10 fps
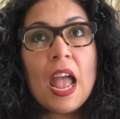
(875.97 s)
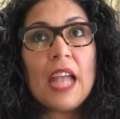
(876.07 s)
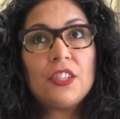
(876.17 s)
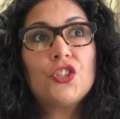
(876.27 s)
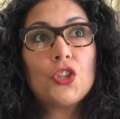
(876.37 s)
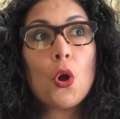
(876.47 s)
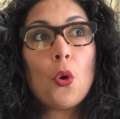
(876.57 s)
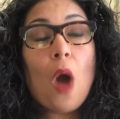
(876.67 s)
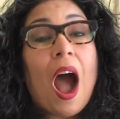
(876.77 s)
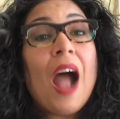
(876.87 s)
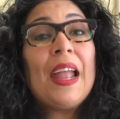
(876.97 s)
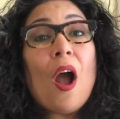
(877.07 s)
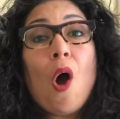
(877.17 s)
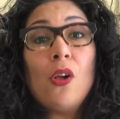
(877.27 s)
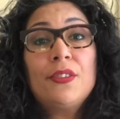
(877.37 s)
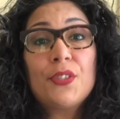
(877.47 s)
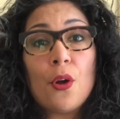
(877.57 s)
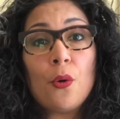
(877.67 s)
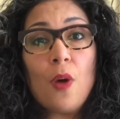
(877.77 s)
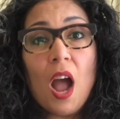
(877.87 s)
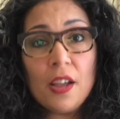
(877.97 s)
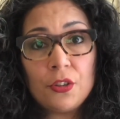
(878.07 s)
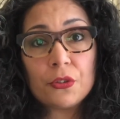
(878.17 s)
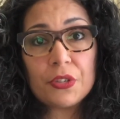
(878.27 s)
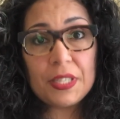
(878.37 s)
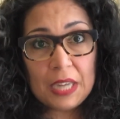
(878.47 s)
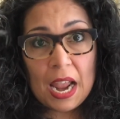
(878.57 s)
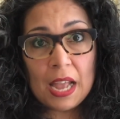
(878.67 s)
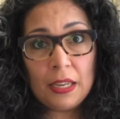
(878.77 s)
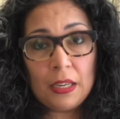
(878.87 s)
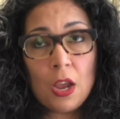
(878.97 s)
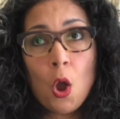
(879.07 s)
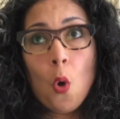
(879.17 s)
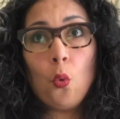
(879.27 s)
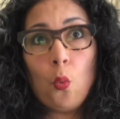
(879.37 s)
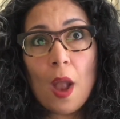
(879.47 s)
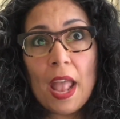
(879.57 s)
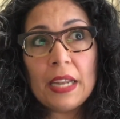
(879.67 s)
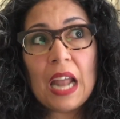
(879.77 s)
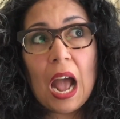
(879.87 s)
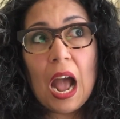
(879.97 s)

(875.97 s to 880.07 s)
And so I also understand when